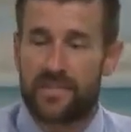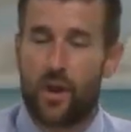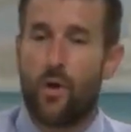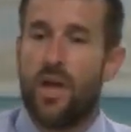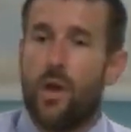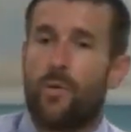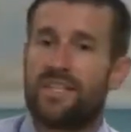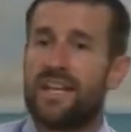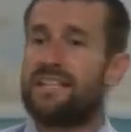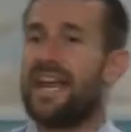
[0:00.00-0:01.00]
So we
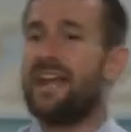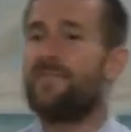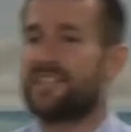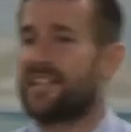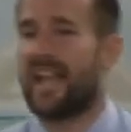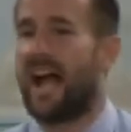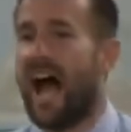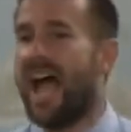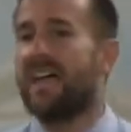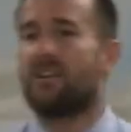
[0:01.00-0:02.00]
see David saying,
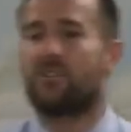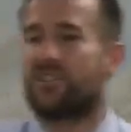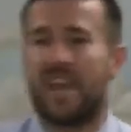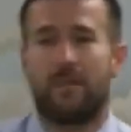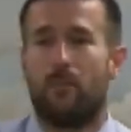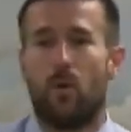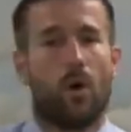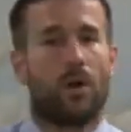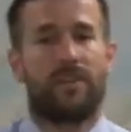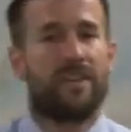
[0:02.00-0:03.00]
I understand
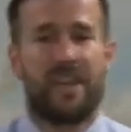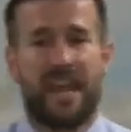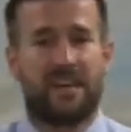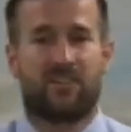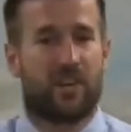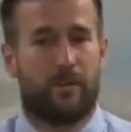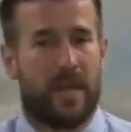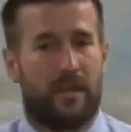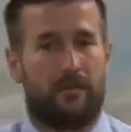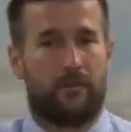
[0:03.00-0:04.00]
more than the ancient
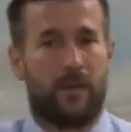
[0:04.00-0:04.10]
men.